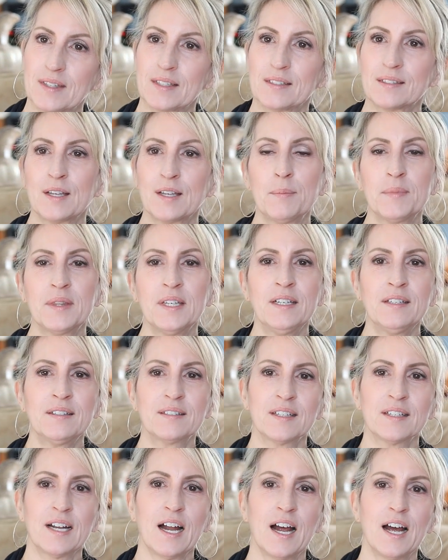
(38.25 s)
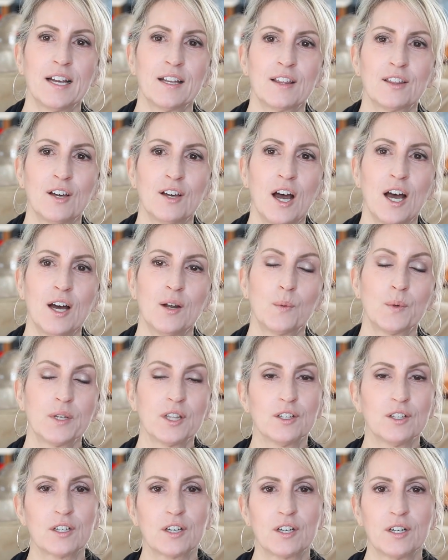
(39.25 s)
some things that I thought
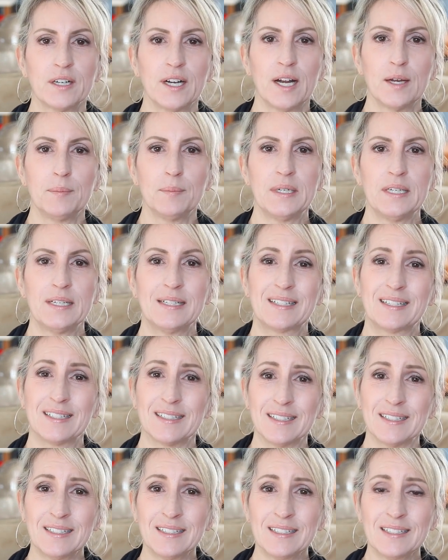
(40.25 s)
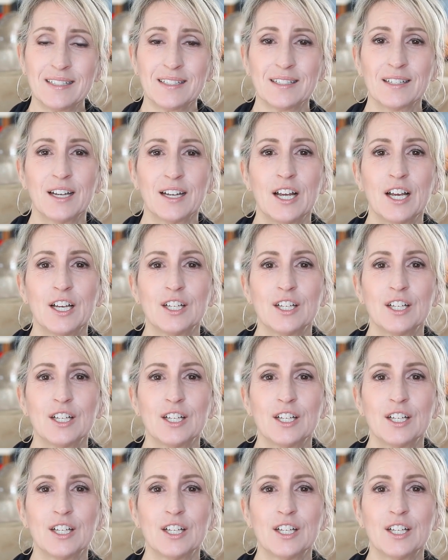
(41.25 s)
would look good on me didn't.